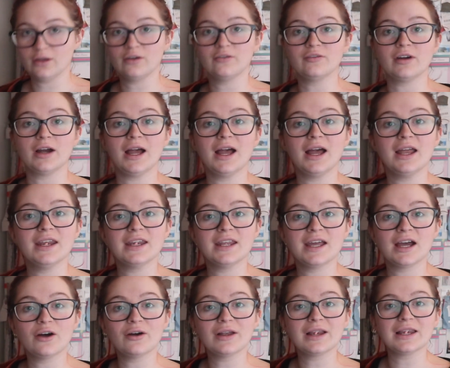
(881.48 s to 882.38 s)
Right,
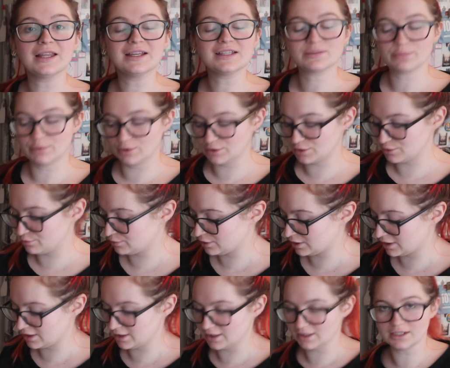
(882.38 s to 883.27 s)
now let's put
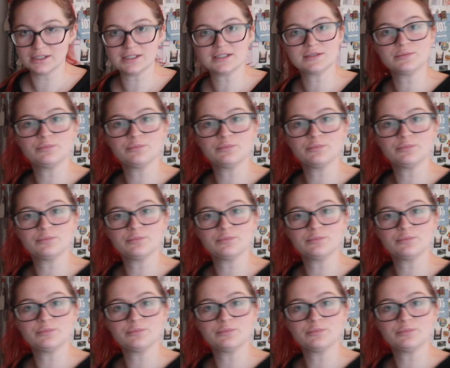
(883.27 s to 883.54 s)
mine in. Let's